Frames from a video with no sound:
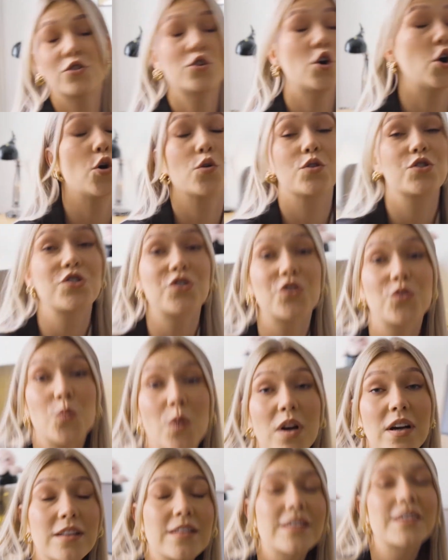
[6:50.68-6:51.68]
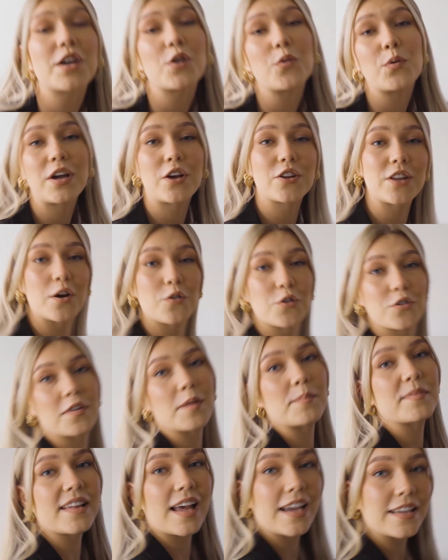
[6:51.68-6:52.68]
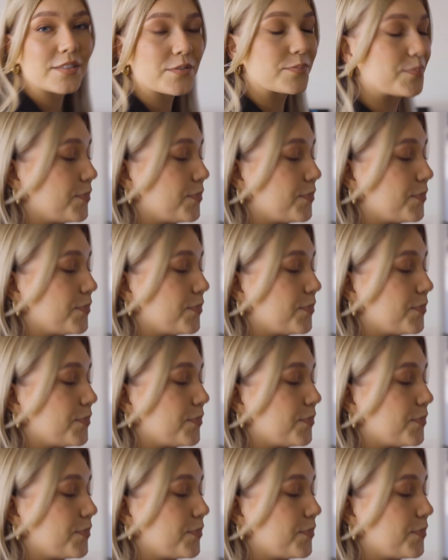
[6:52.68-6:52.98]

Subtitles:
No, it's just one click away on our website.